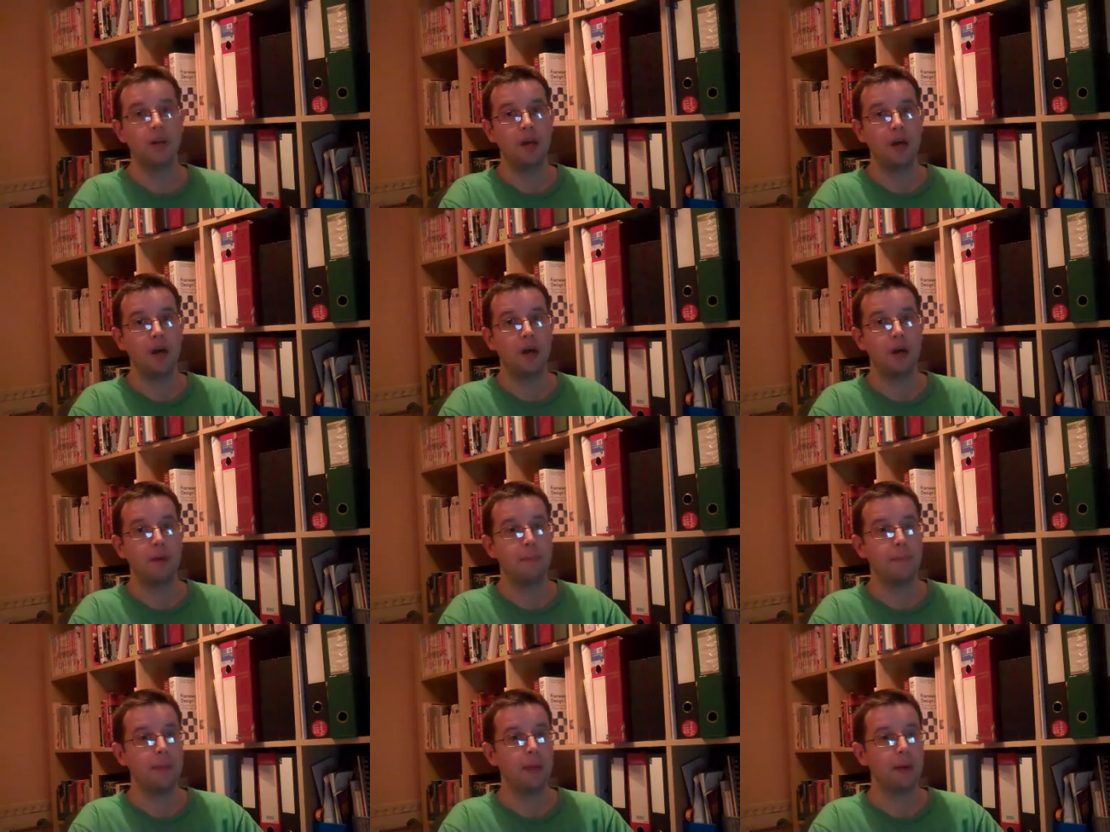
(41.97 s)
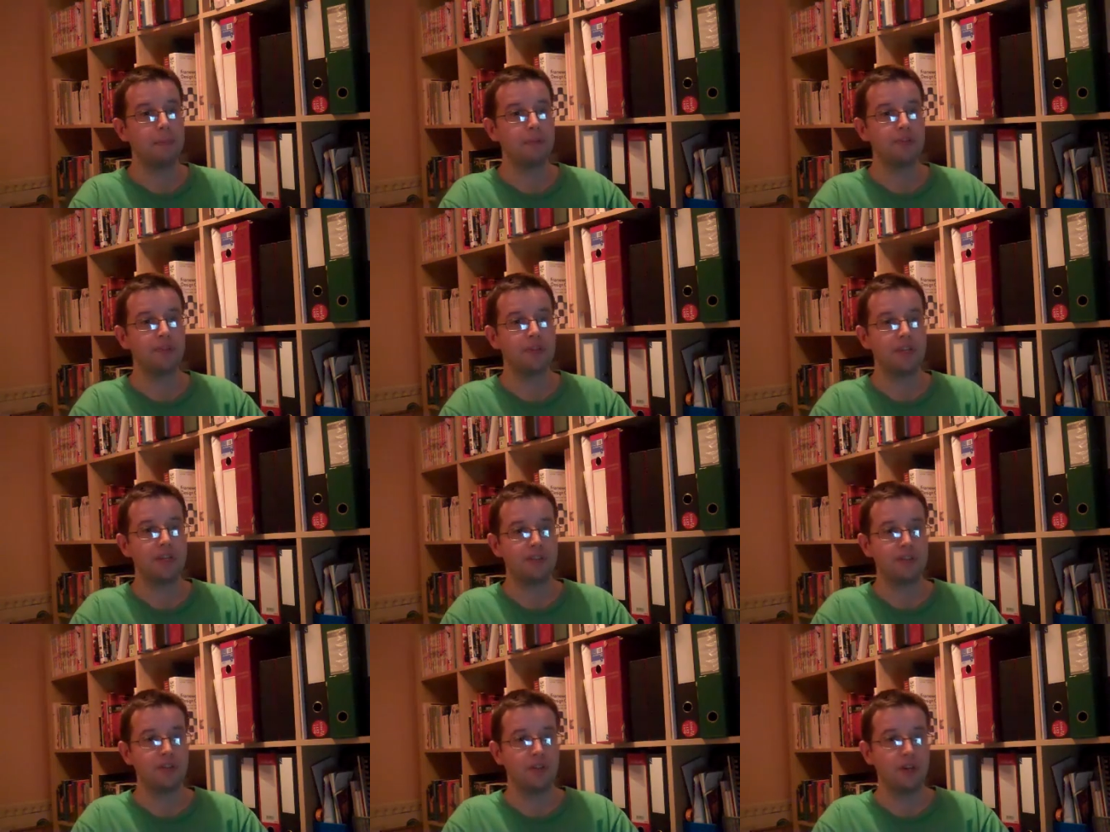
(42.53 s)
I'm a
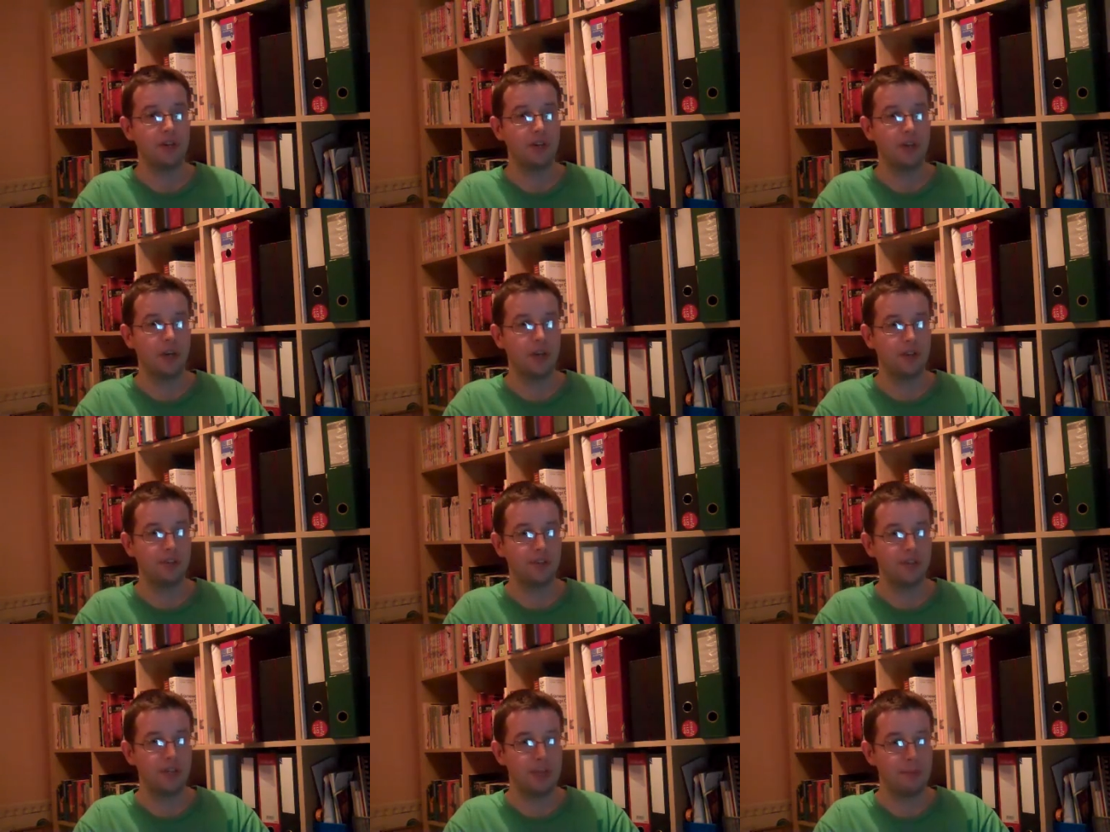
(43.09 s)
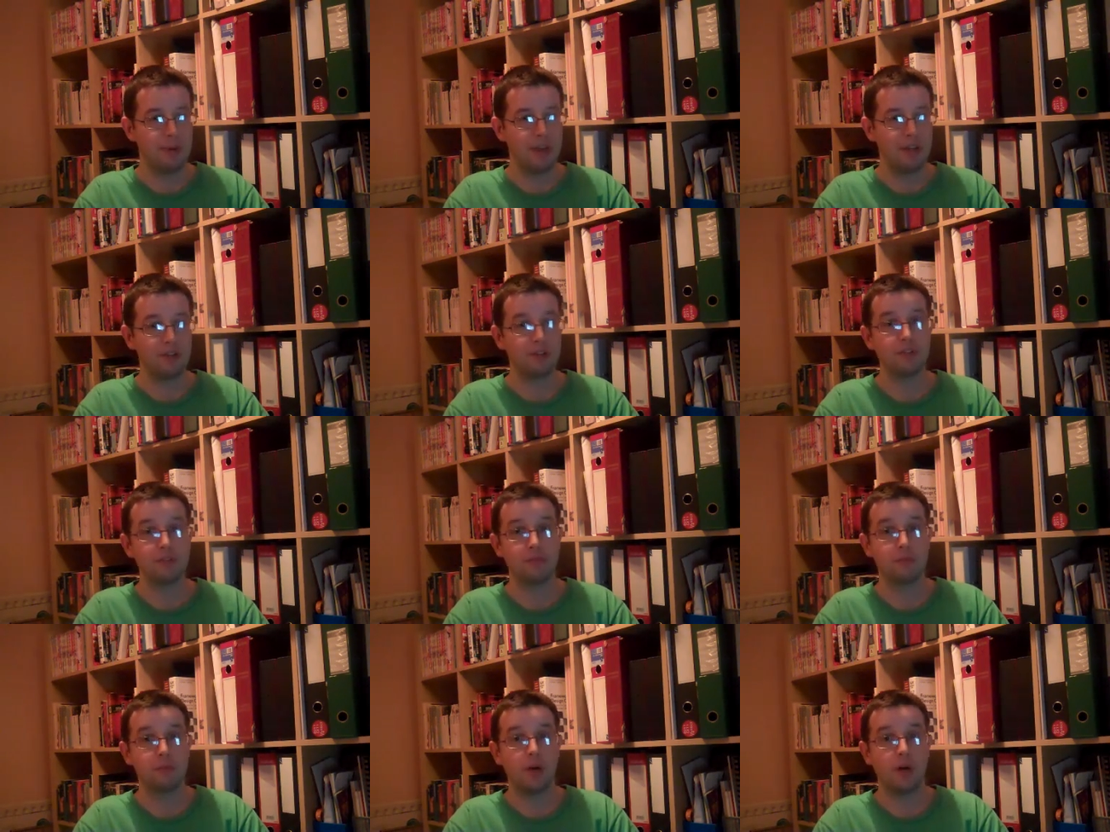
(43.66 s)

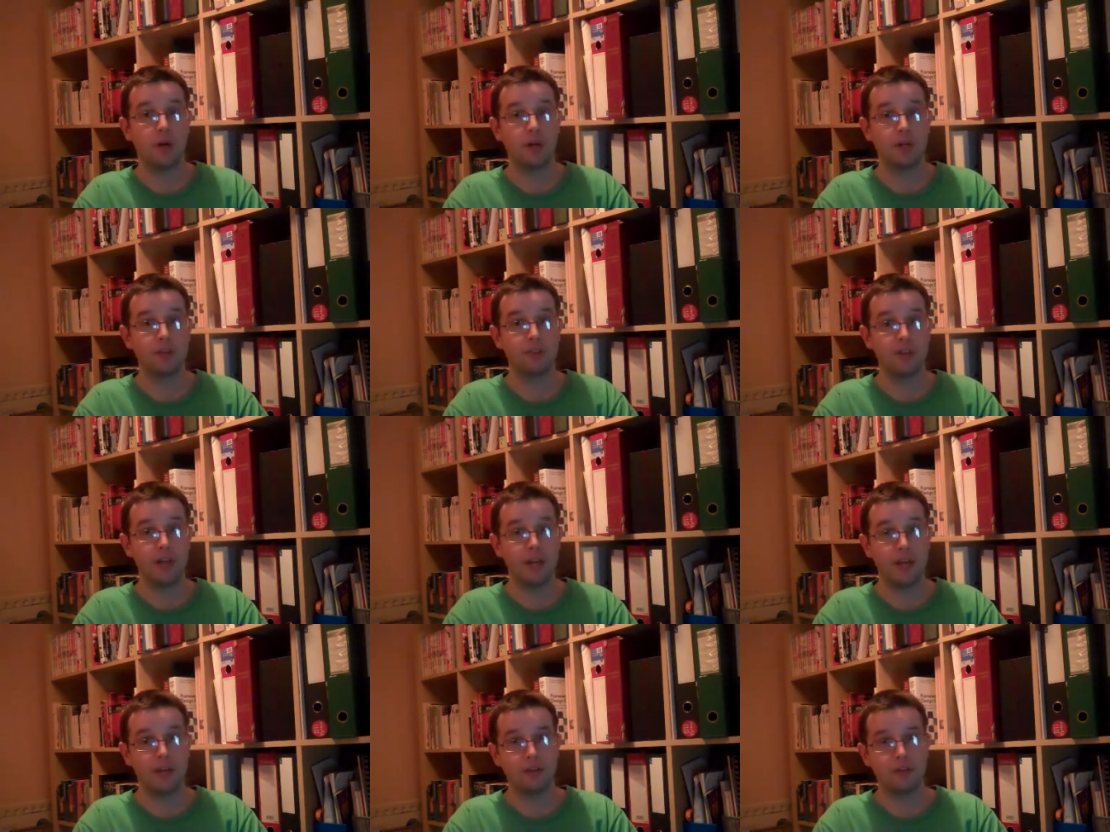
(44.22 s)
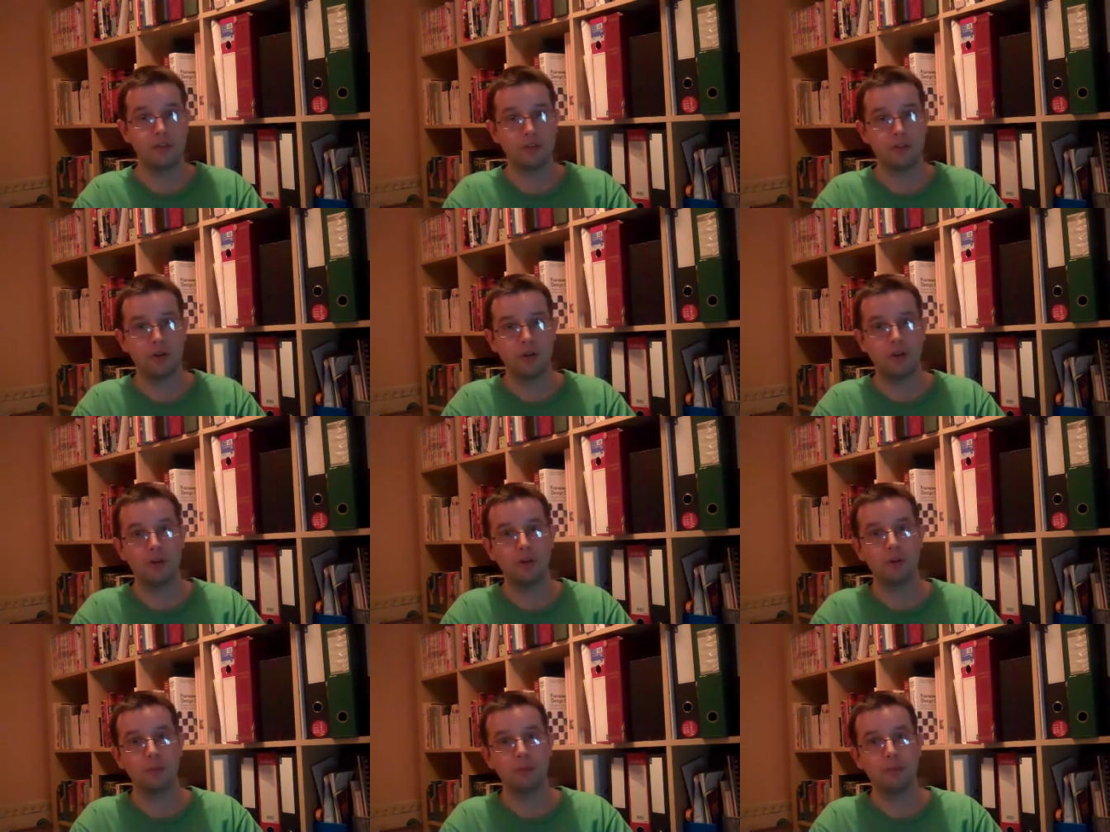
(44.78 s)
CMS architect,
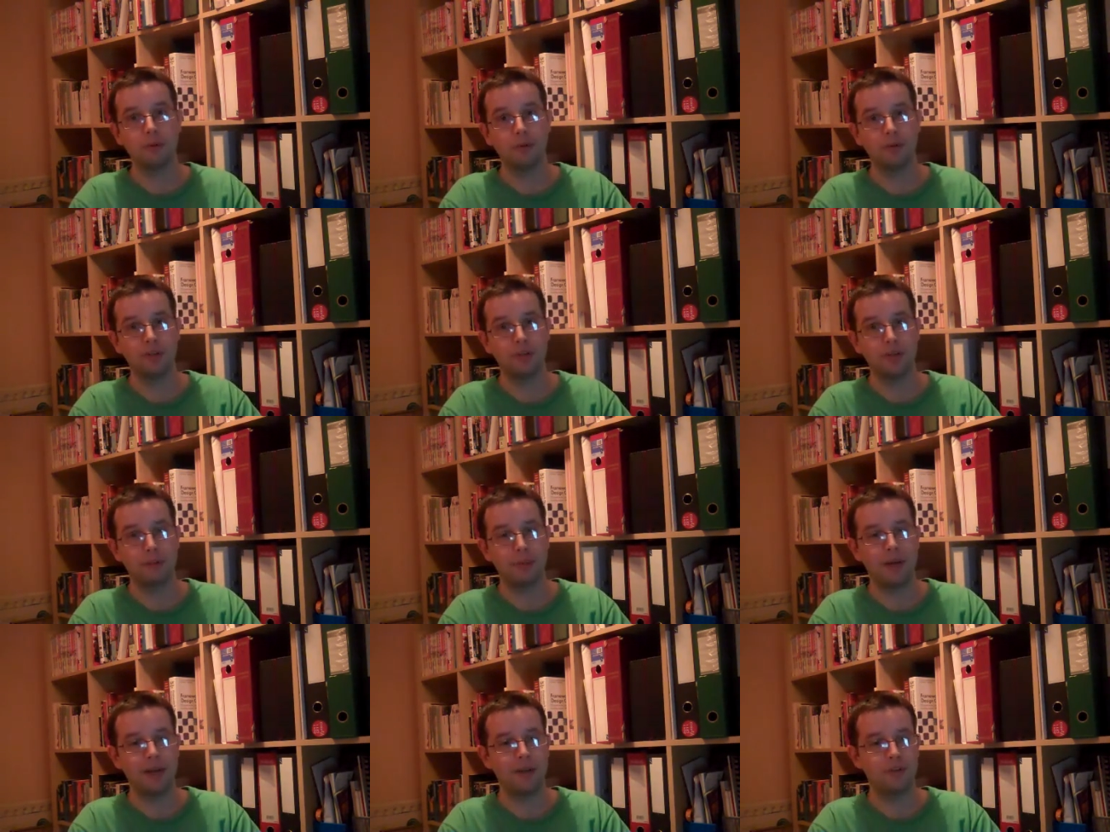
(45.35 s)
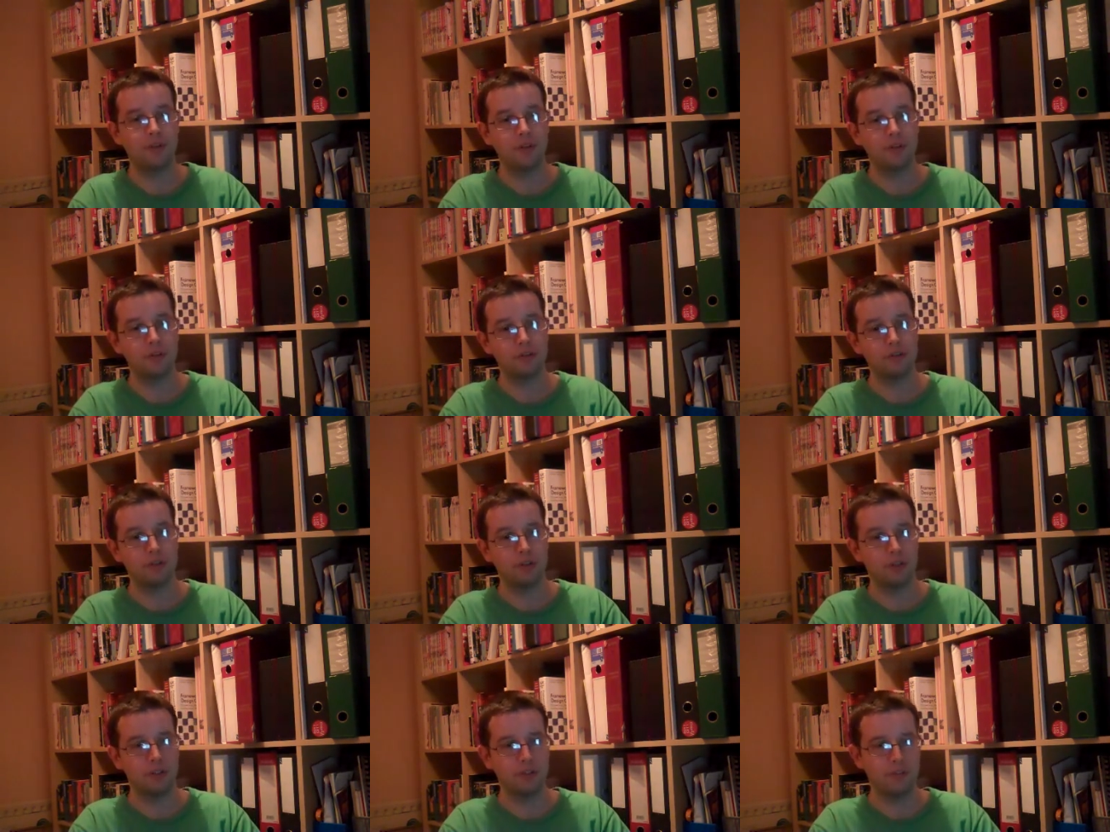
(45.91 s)
stroke project manager,
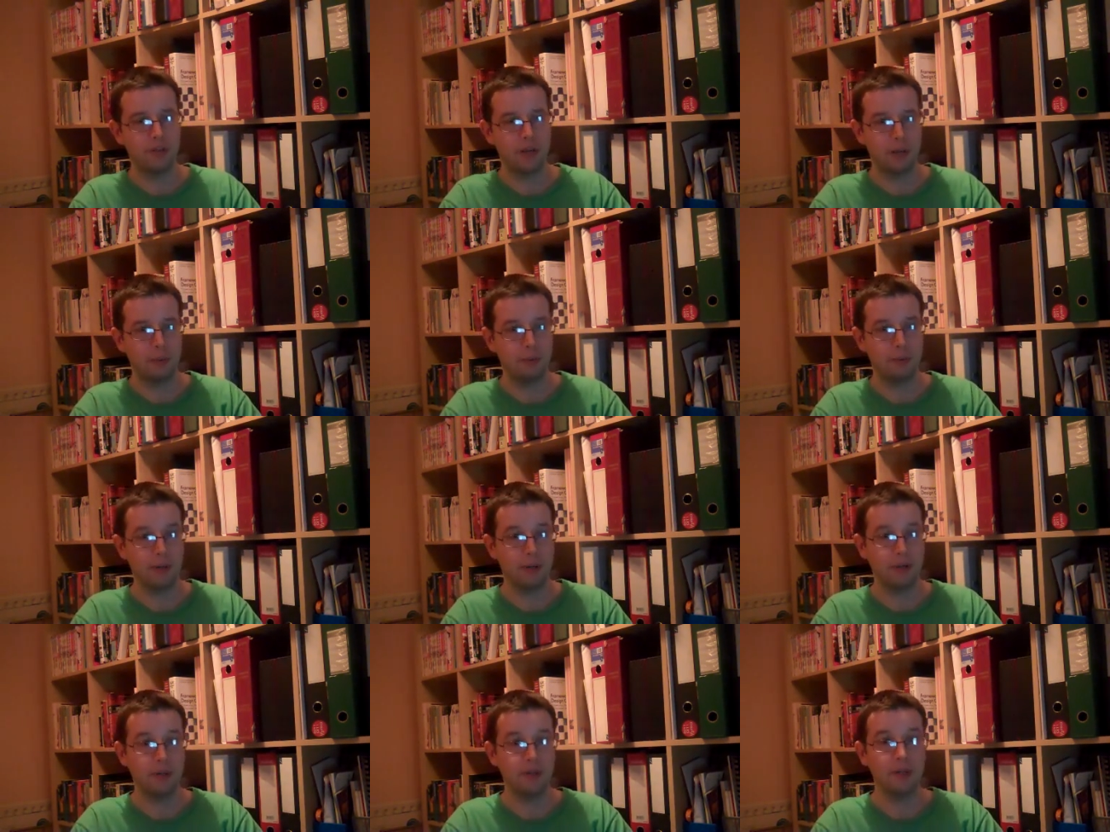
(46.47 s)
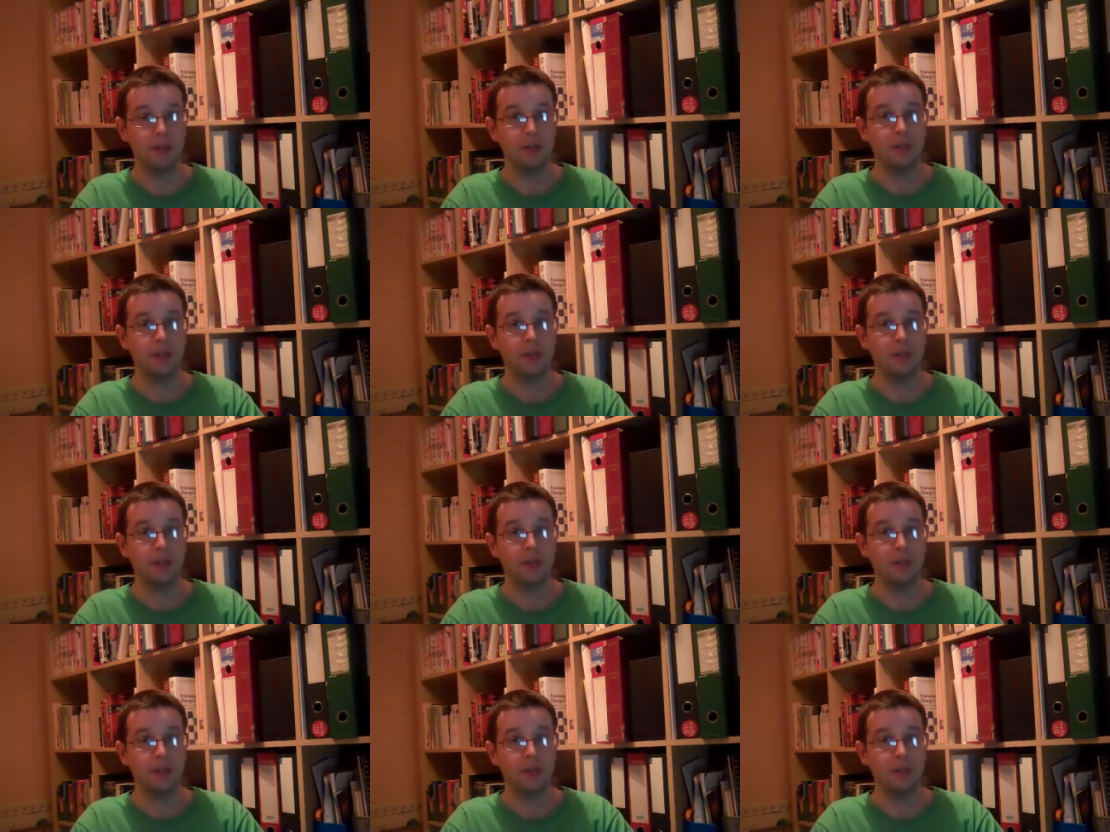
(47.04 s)
stroke developer,